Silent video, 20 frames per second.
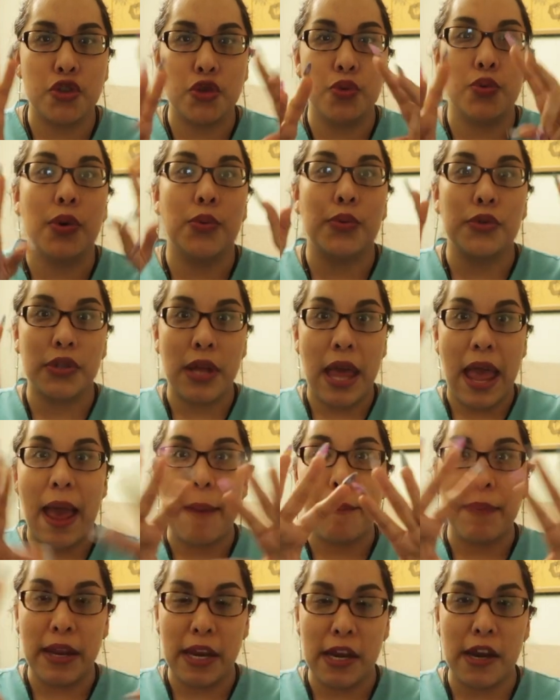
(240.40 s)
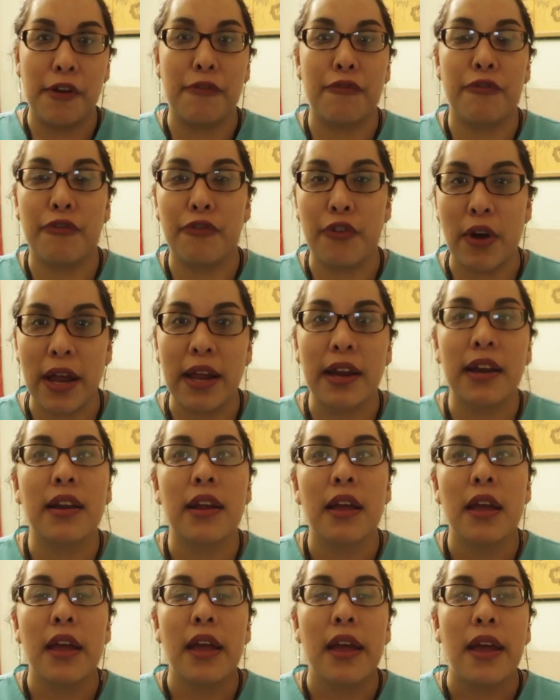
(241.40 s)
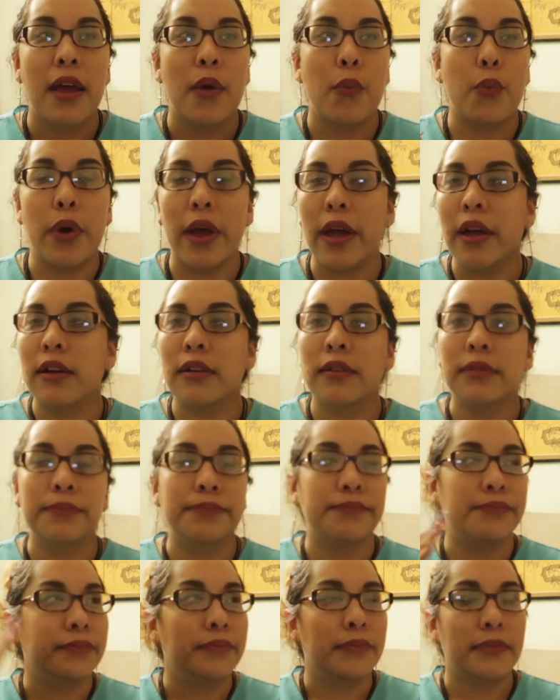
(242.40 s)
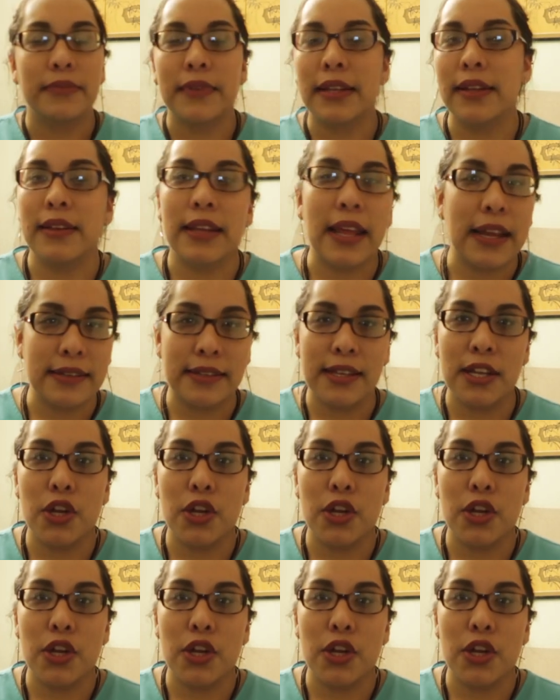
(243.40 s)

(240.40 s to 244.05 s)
to what was happening in front. Well, next